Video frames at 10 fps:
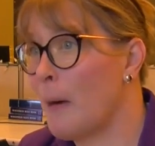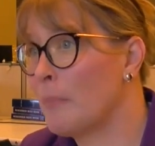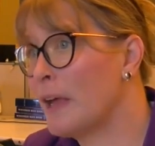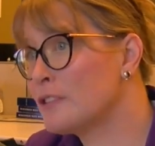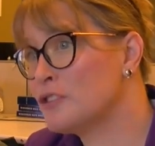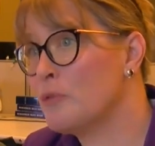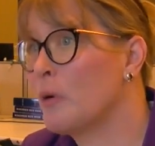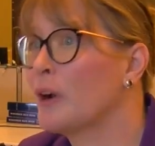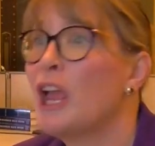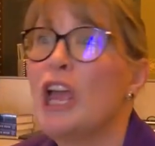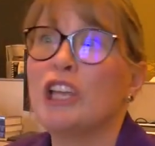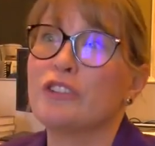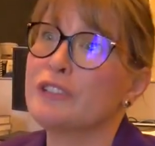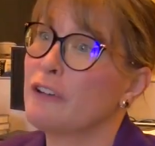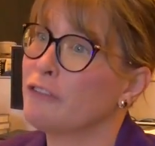complex newborn,
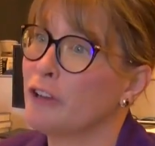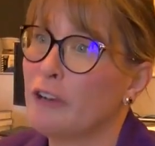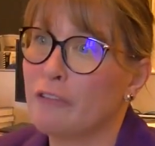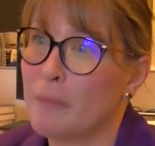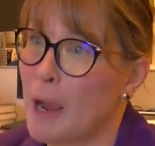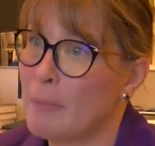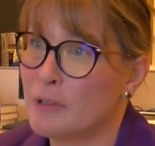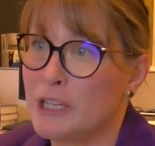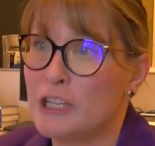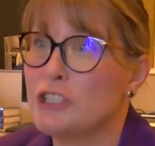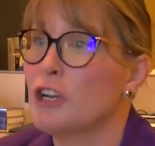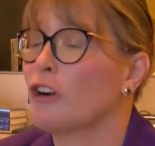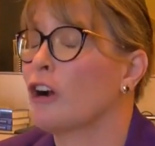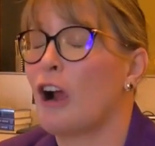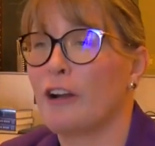you're suffering from hypertension
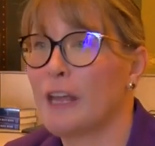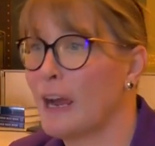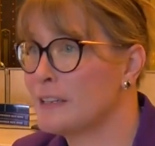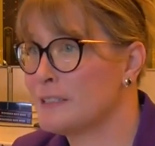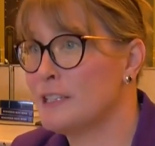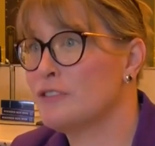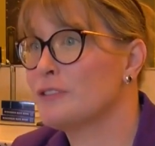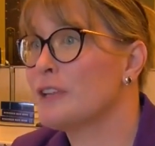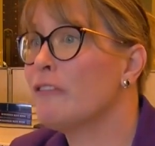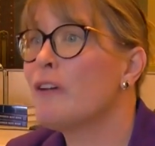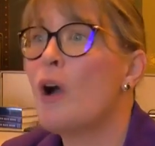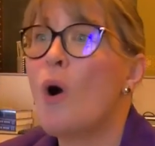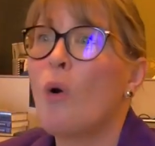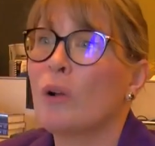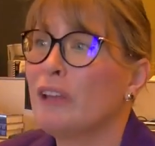or cardiac disease yourself,
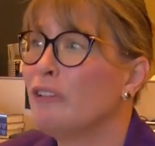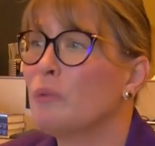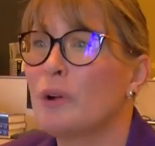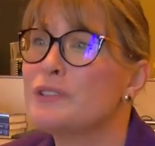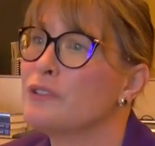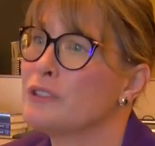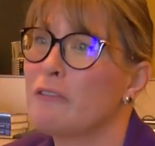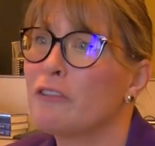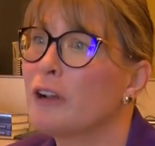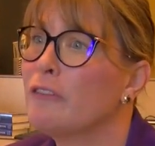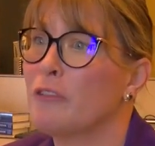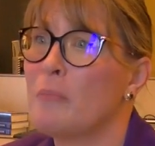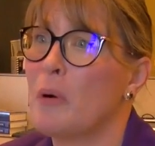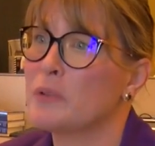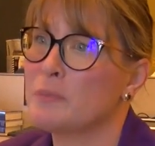or even worse, you're suffering
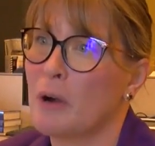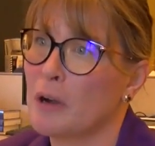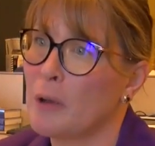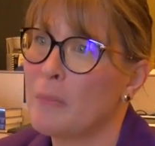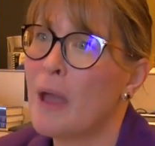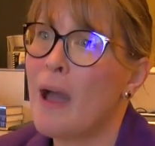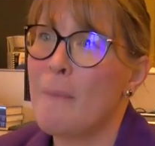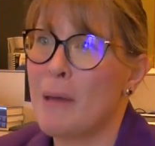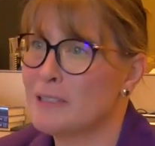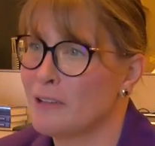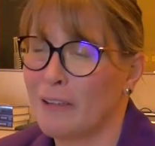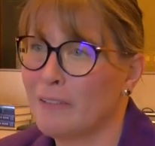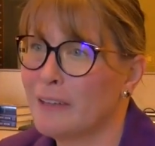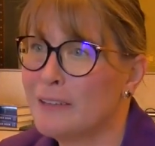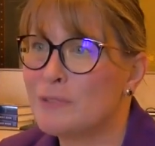from postpartum mental
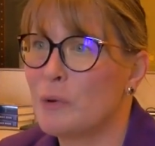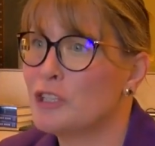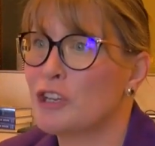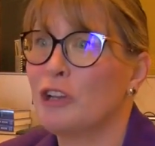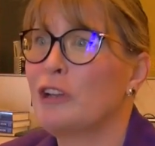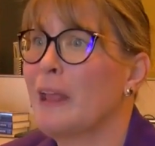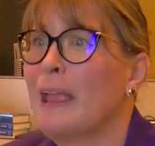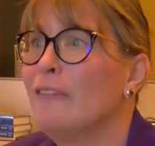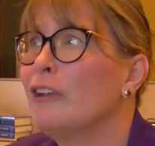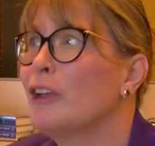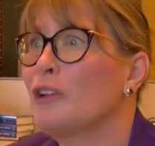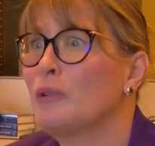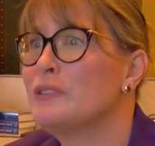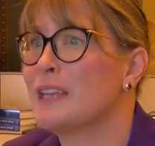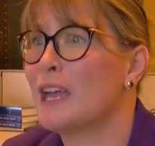illness, which could even
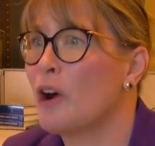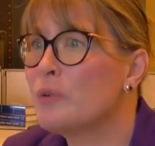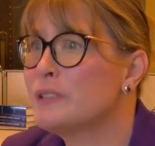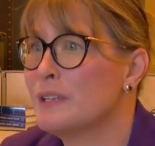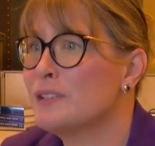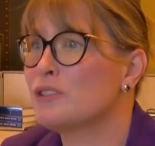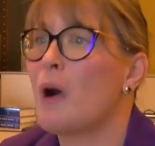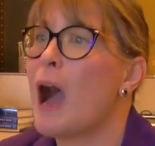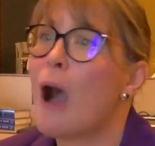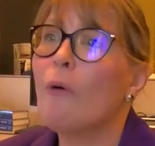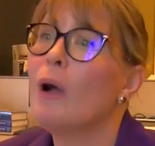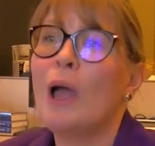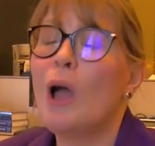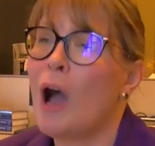include psychosis. So, how